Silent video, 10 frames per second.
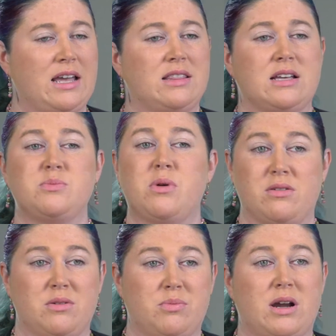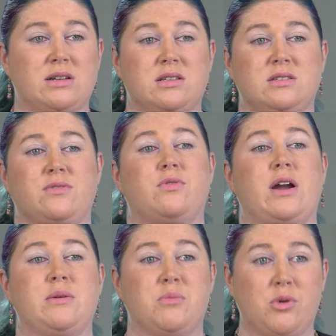and that's part of the process of
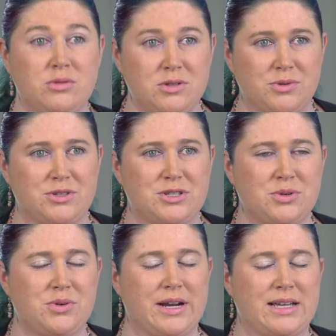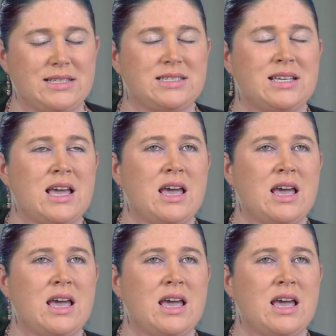writing multiple stories.